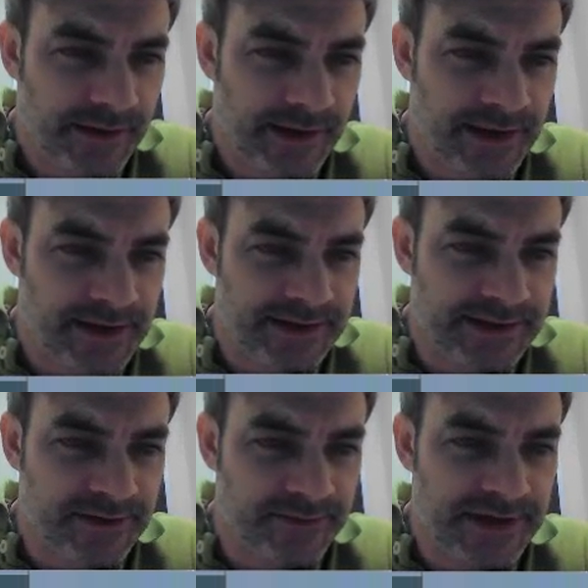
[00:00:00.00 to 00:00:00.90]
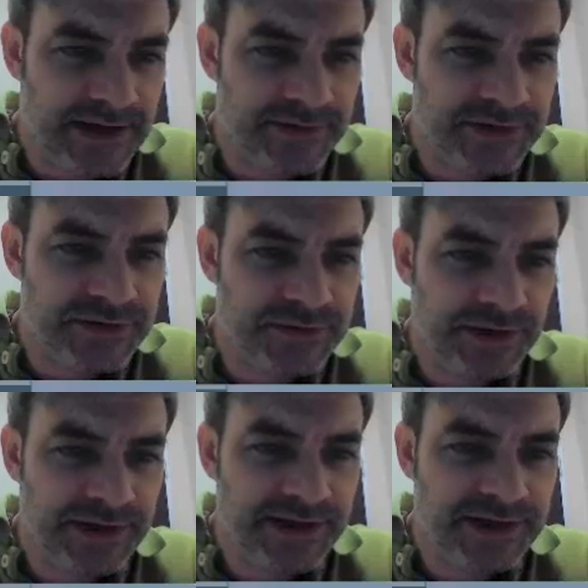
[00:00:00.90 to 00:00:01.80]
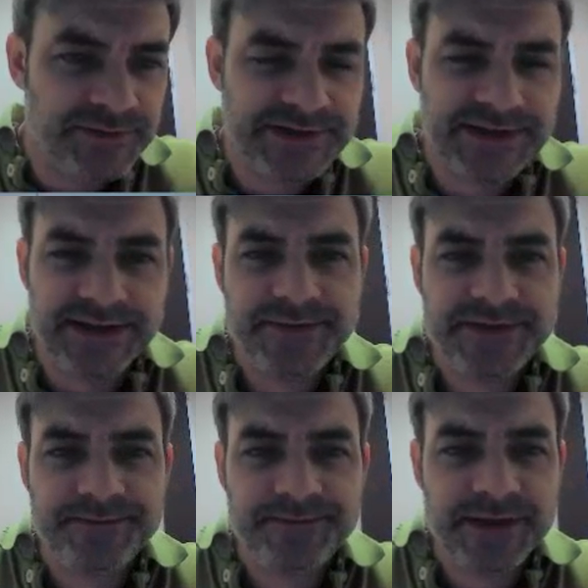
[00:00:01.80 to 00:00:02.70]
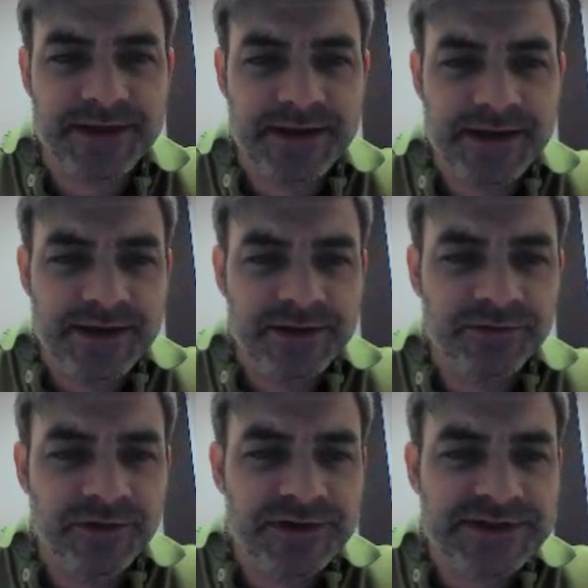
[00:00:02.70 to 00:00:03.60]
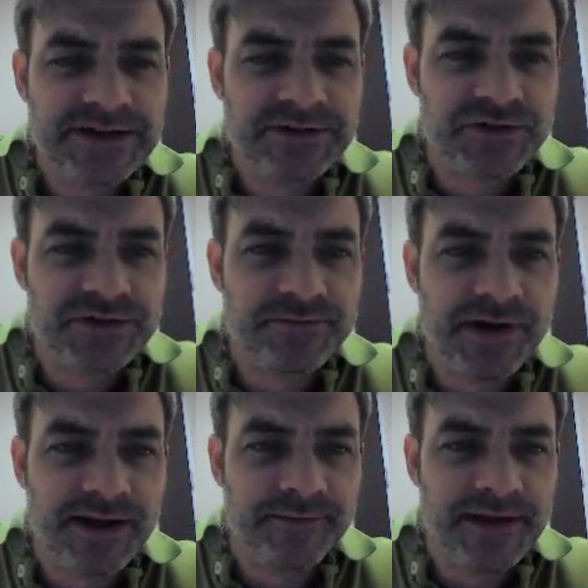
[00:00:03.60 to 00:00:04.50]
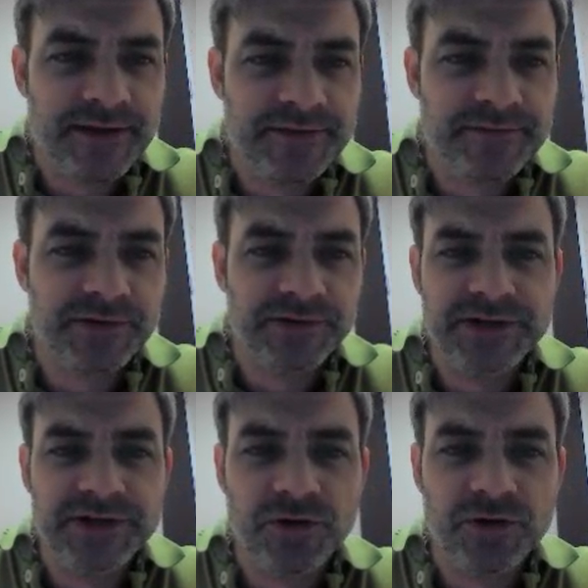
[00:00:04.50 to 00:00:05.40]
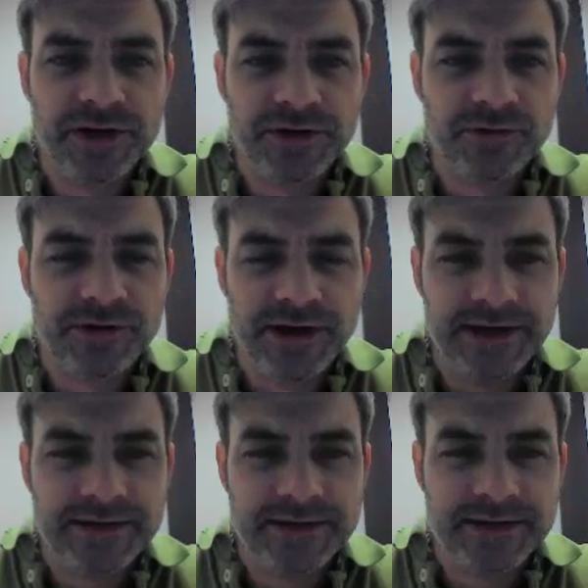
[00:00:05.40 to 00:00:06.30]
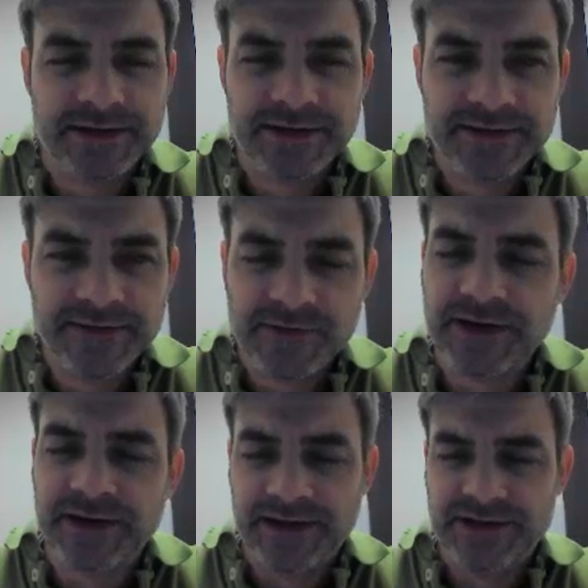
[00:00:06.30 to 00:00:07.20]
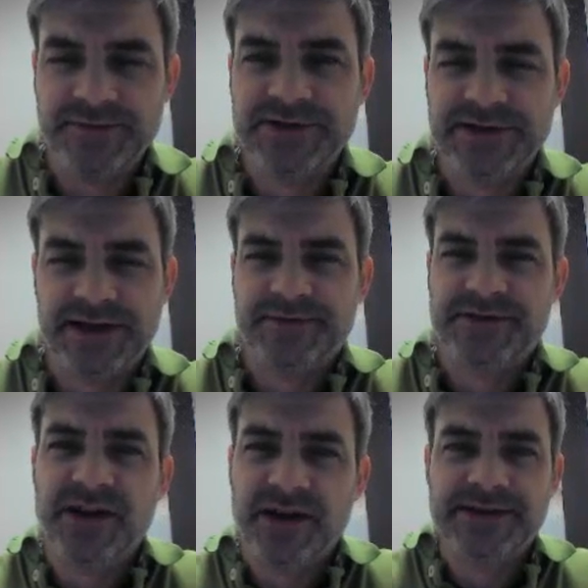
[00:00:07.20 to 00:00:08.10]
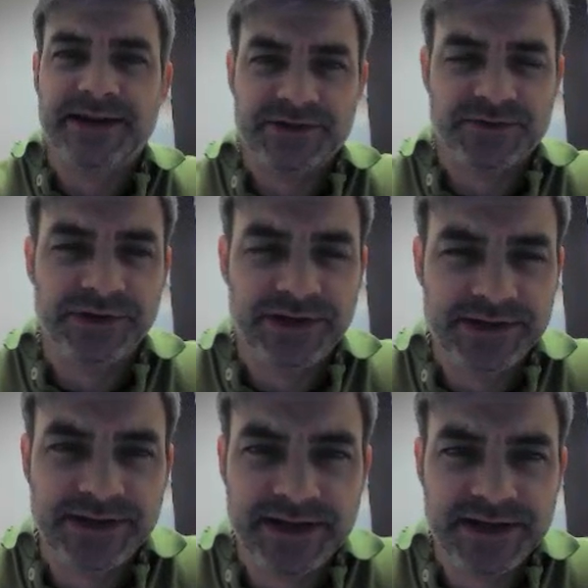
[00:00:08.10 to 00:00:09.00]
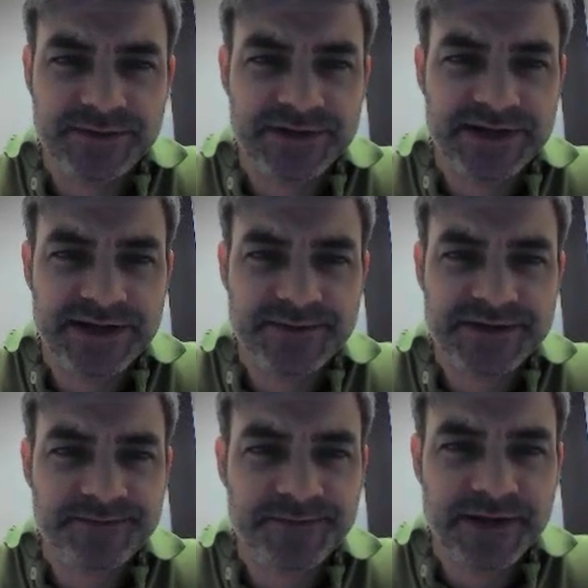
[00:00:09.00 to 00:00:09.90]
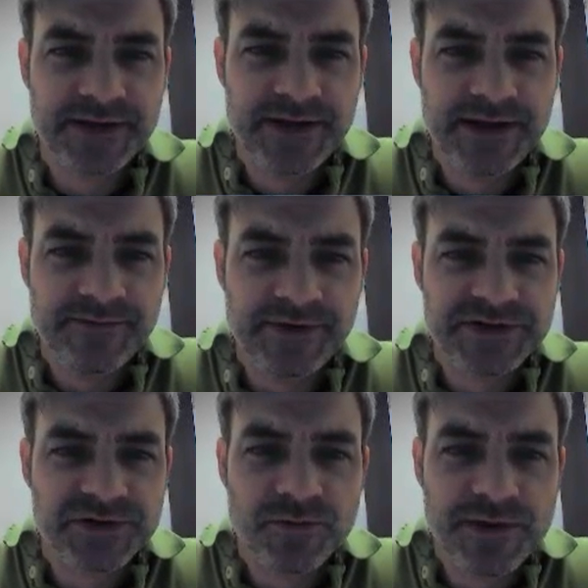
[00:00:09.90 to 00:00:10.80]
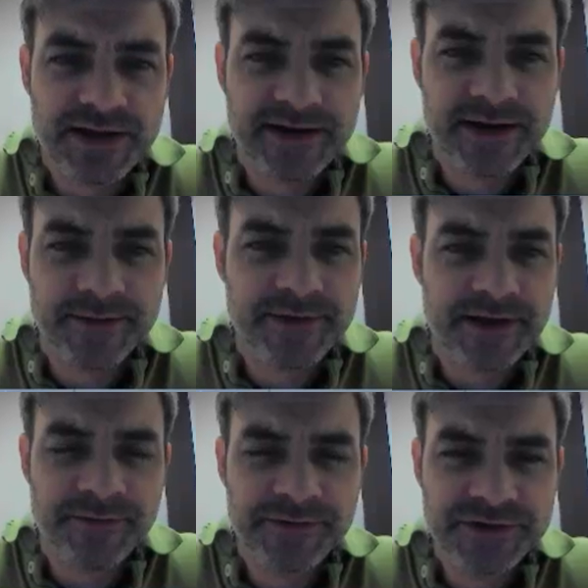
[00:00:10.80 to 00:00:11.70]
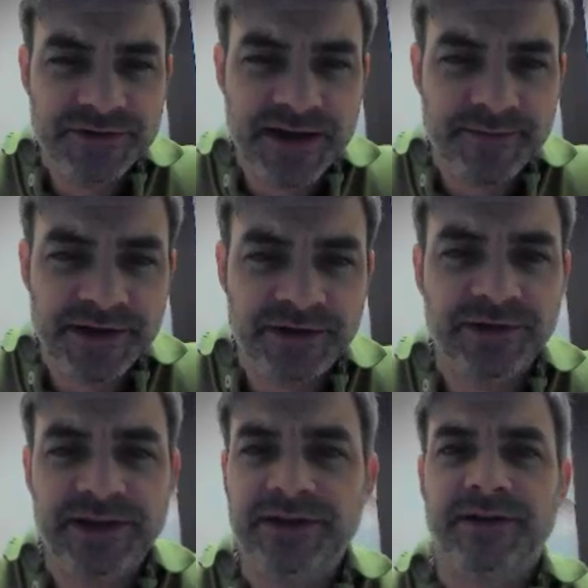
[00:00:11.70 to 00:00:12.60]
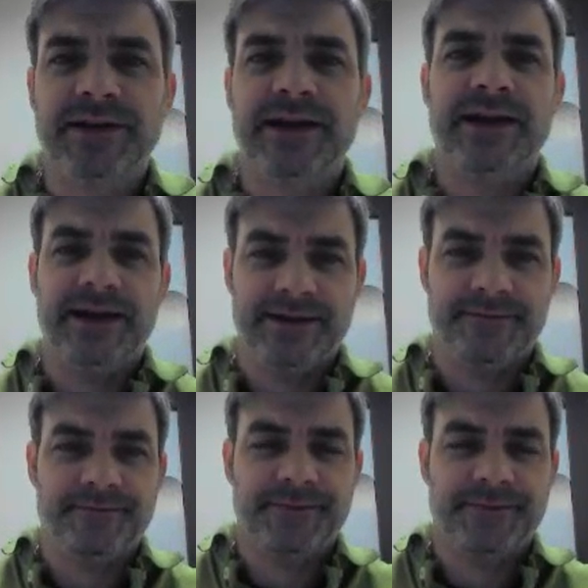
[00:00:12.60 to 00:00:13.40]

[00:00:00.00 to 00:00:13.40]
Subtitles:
and come down to my engagement types, you'll notice down towards the bottom I have the ability to go in and create different engagement types, non-tax related engagement types. If I scroll back up, I would do that by clicking on Add.